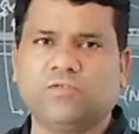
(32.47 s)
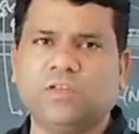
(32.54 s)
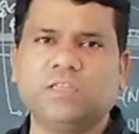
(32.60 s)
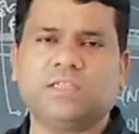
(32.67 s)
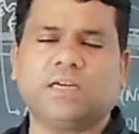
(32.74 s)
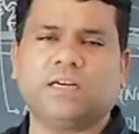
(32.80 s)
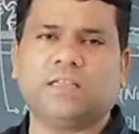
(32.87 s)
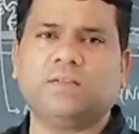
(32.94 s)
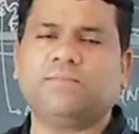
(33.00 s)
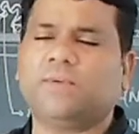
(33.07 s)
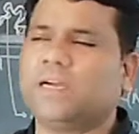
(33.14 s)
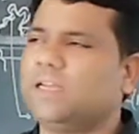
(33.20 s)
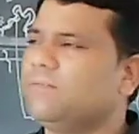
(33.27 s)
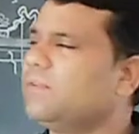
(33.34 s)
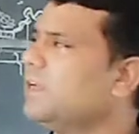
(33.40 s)
These are the
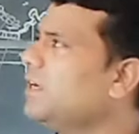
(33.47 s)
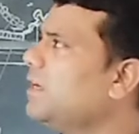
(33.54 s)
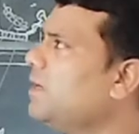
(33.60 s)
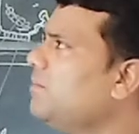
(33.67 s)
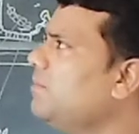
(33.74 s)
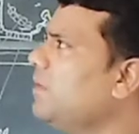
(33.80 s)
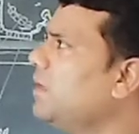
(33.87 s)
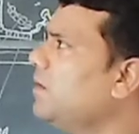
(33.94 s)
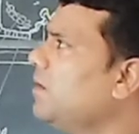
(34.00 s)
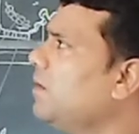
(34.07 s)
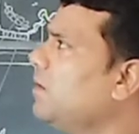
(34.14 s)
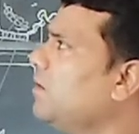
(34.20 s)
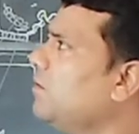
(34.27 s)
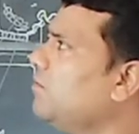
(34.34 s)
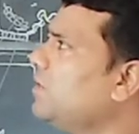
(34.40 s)
five kingdoms
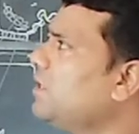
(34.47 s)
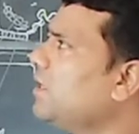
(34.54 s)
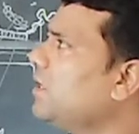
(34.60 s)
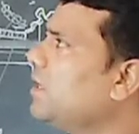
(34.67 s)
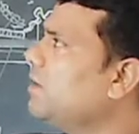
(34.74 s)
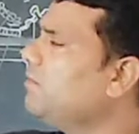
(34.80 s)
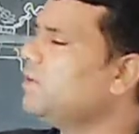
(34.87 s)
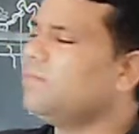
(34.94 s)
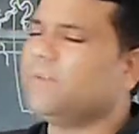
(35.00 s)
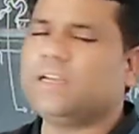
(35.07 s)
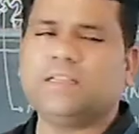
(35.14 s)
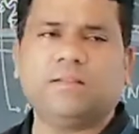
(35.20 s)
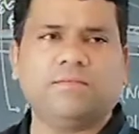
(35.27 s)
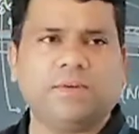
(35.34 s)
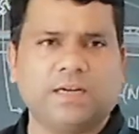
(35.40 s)
which are given by
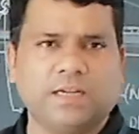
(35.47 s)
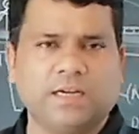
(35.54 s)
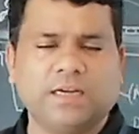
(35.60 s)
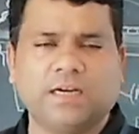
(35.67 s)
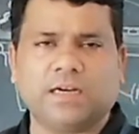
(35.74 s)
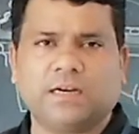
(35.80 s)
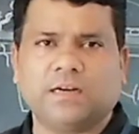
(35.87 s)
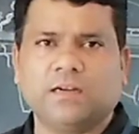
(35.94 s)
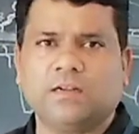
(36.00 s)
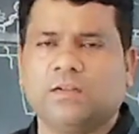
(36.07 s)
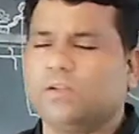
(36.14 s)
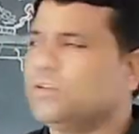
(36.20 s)
the Whittaker.